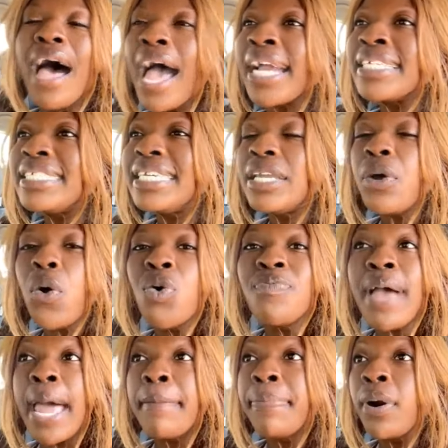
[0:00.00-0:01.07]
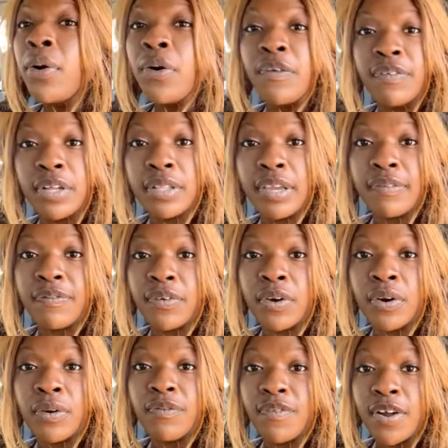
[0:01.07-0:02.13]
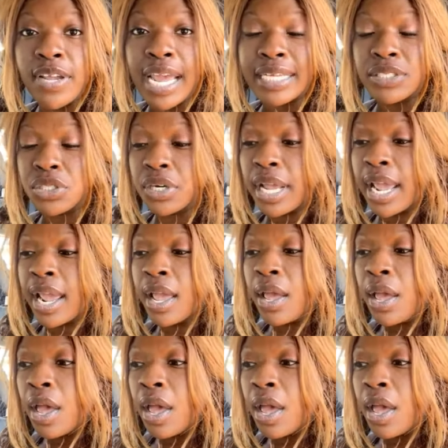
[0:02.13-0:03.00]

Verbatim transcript: I did OMAD perfectly for, for yesterday.